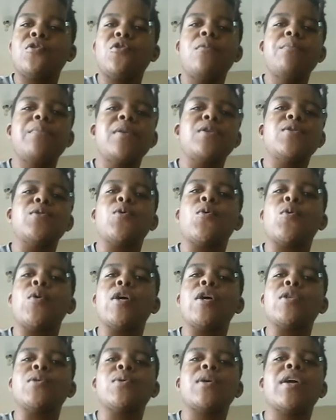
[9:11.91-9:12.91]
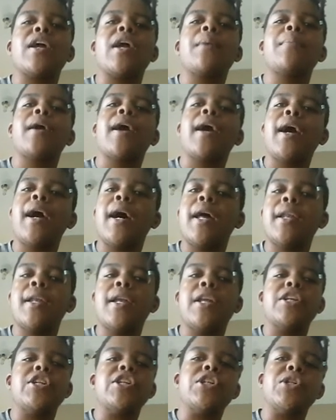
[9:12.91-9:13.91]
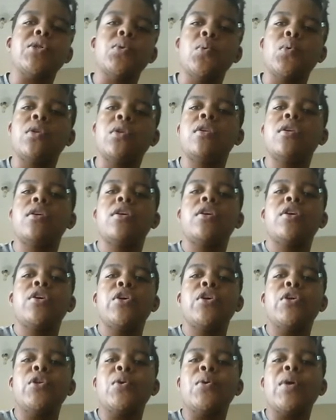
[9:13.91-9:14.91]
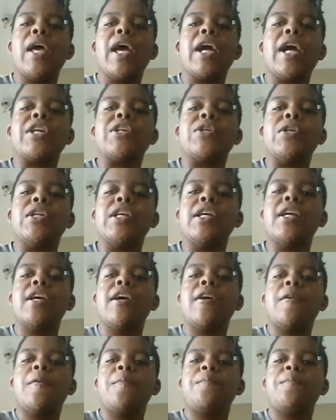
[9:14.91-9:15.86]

Don't be too quick to grab a gun and shoot. You know, actually